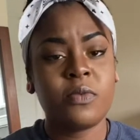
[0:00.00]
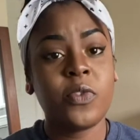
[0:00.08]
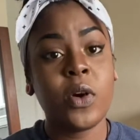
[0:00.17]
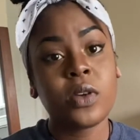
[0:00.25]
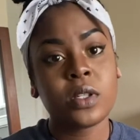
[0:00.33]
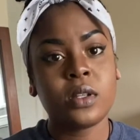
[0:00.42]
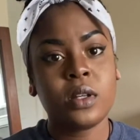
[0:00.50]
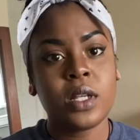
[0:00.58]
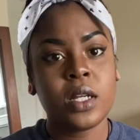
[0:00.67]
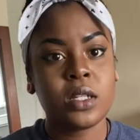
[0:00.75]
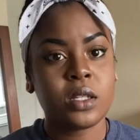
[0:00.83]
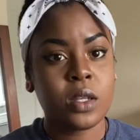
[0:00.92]
focus on that I
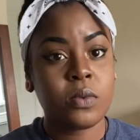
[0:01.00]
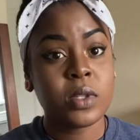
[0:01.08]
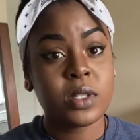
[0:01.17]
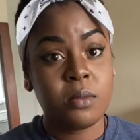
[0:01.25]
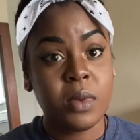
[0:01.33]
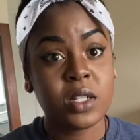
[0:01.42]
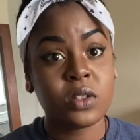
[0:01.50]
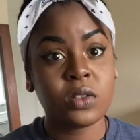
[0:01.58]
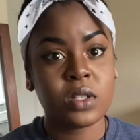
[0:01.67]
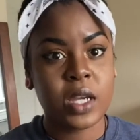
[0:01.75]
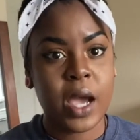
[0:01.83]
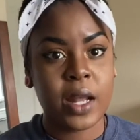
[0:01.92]
just said was the mental
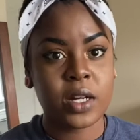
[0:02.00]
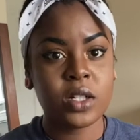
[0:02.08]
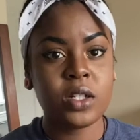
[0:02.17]
chatter.